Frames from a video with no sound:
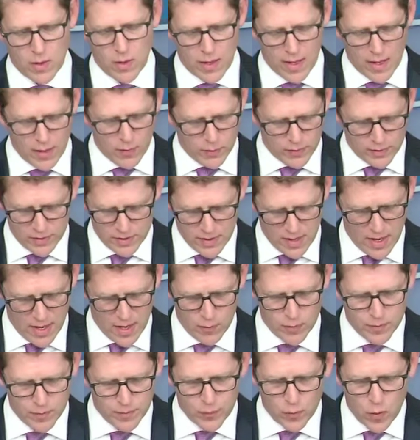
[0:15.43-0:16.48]
Well, I
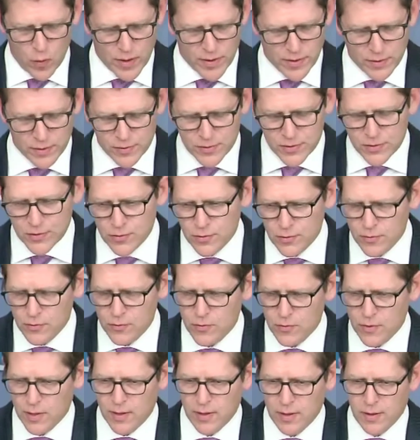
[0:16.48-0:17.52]
would point you
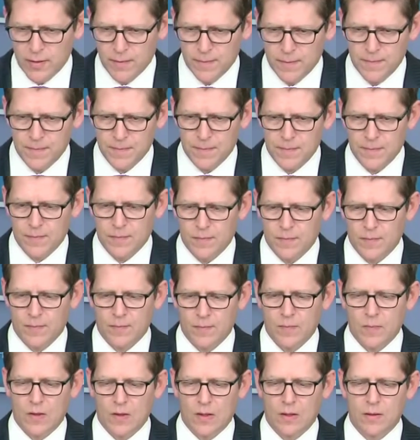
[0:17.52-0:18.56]
to
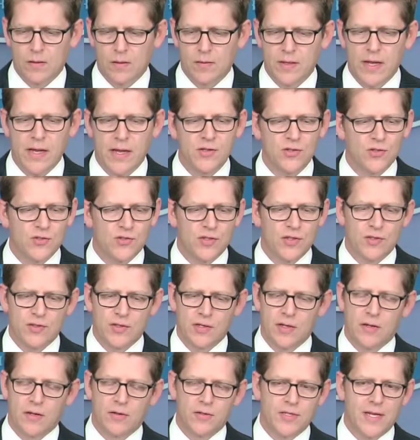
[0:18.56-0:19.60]
the agencies
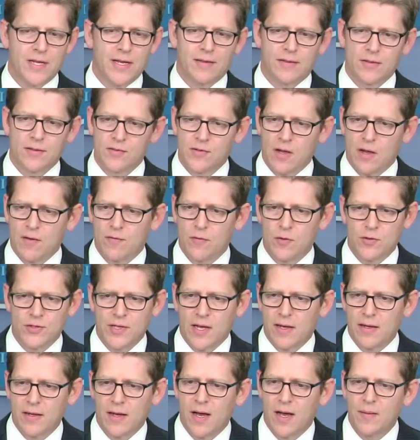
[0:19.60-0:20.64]
that undertake these efforts.
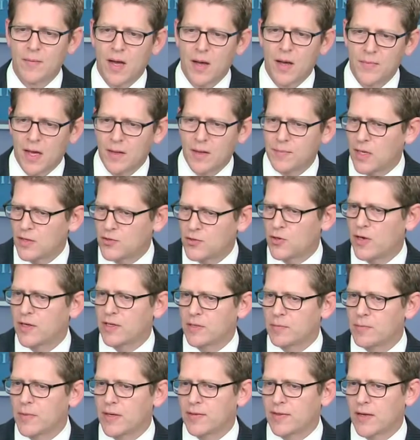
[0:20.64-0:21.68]
I'm not sure
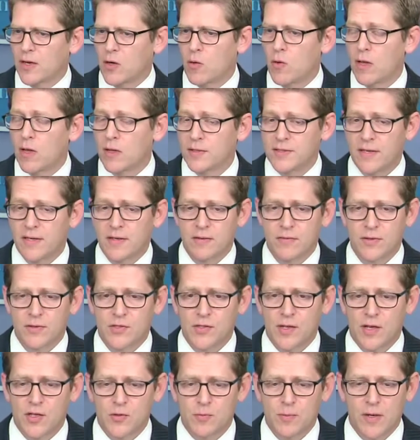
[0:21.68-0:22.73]
I could make that qualitative
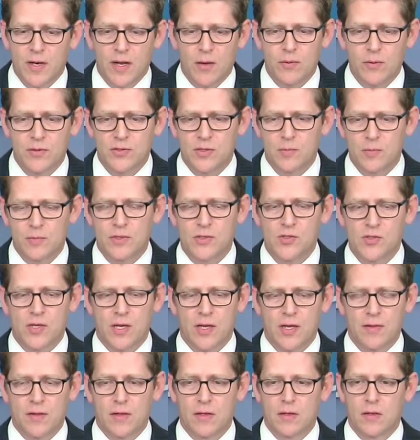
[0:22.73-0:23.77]
assessment. I would simply
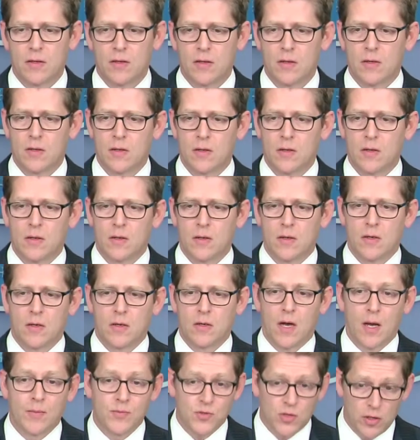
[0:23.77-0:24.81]
say that.
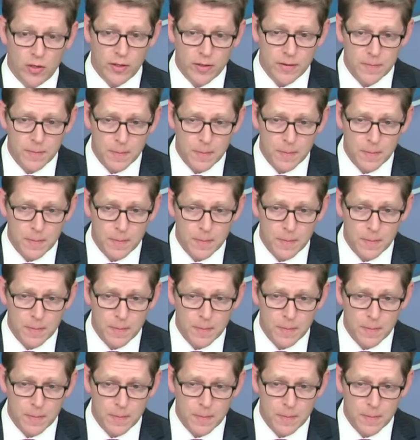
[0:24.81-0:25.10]
I'm sorry?